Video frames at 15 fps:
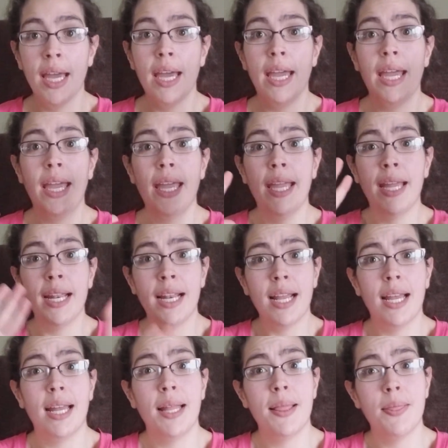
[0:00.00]
and
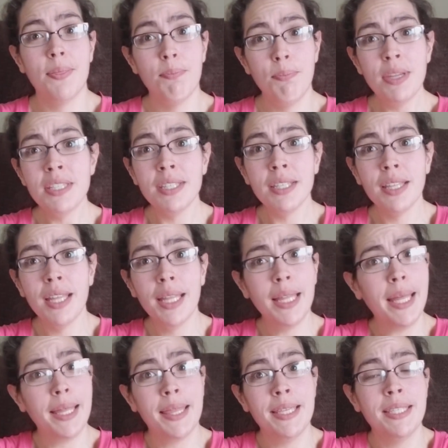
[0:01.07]

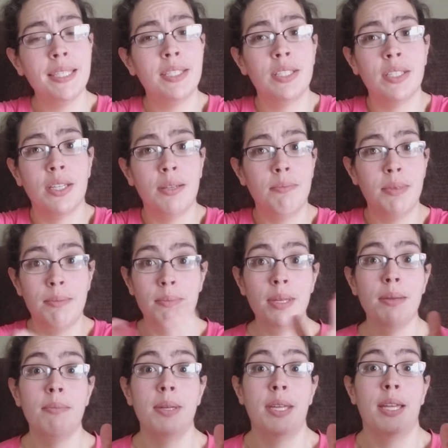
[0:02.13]
basically this is just gonna be me
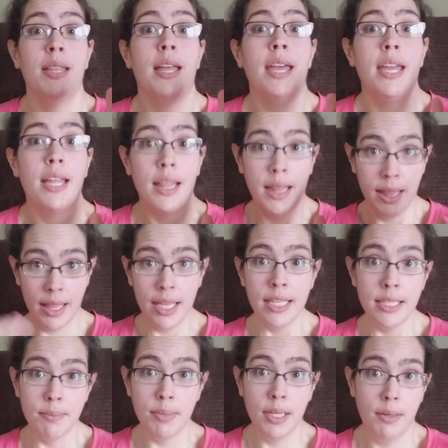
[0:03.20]
being like, oh,
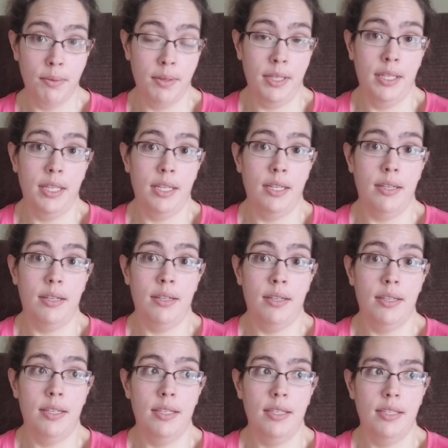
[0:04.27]
let's be real here,
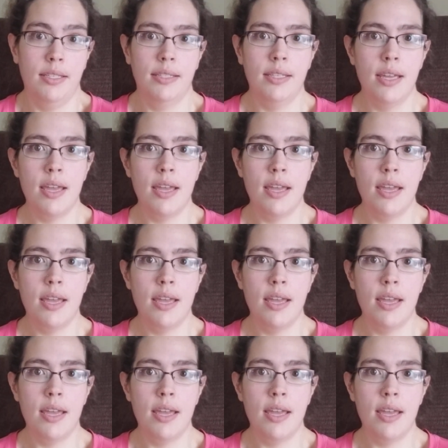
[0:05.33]
because